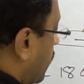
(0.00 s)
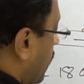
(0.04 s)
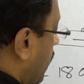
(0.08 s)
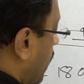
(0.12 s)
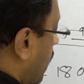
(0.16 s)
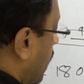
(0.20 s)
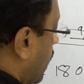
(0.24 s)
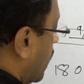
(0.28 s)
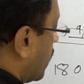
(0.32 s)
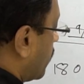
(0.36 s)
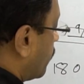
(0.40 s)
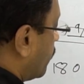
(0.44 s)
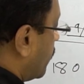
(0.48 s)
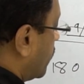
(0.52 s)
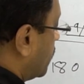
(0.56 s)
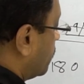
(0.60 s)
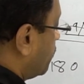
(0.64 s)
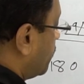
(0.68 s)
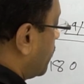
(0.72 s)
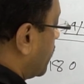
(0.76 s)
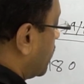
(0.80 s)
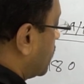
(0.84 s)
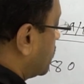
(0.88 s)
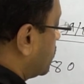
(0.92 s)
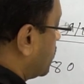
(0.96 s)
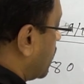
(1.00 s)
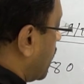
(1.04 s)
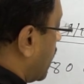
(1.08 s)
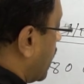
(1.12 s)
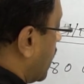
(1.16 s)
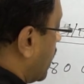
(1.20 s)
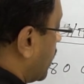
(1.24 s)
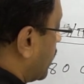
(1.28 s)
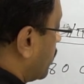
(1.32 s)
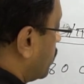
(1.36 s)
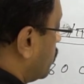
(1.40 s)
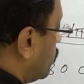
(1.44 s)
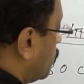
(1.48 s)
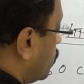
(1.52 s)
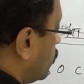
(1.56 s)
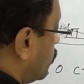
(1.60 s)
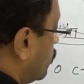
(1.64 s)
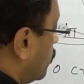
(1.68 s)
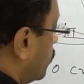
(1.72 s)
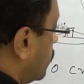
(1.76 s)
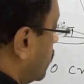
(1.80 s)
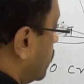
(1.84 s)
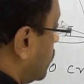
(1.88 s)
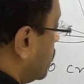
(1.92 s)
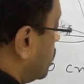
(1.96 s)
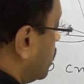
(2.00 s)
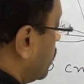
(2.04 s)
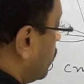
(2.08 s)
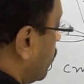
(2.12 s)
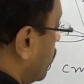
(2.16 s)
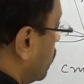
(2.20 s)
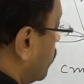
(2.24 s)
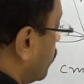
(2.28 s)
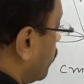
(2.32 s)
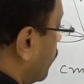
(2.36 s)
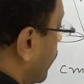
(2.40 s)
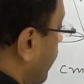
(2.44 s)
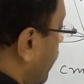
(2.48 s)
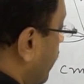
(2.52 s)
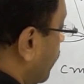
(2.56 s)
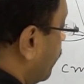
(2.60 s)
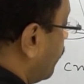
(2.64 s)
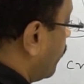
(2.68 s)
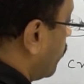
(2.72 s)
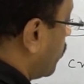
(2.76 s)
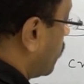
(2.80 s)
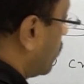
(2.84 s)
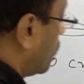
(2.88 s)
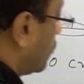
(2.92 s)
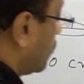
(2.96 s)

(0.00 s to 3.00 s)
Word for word: R1 plus R2 is equal to 24.